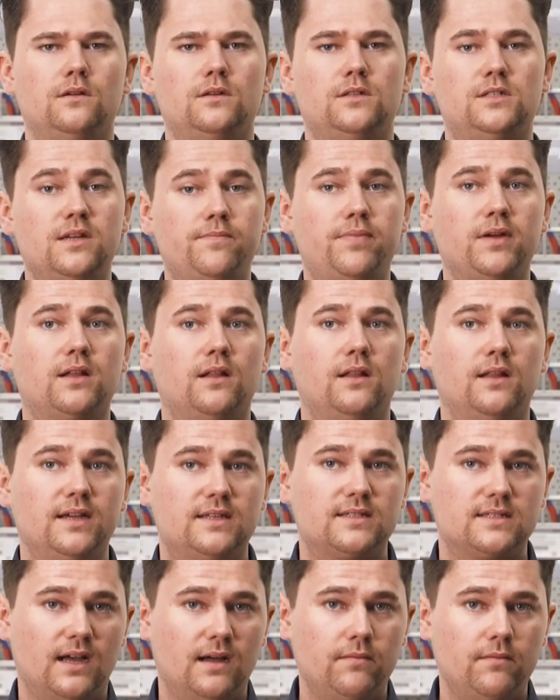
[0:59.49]
Typical
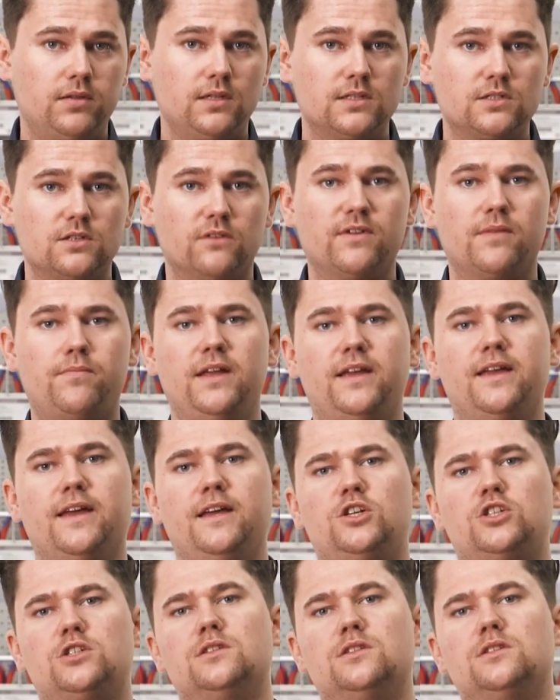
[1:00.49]
examples of
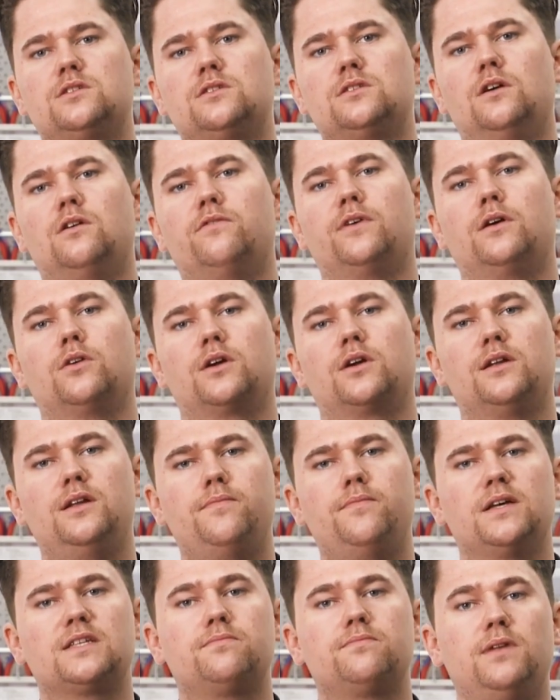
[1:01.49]
applications of our
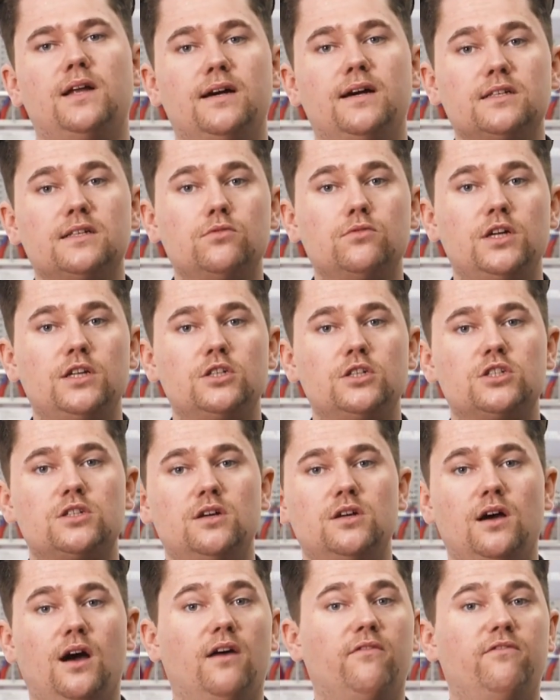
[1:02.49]
KNIPEX pliers wrench
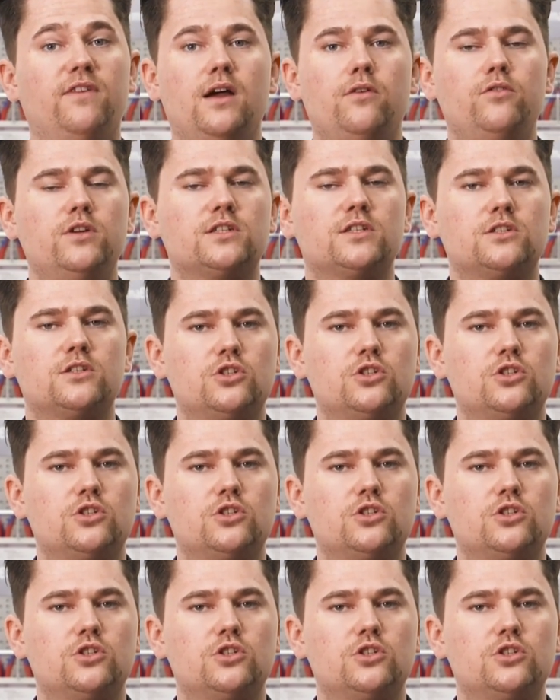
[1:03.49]
are various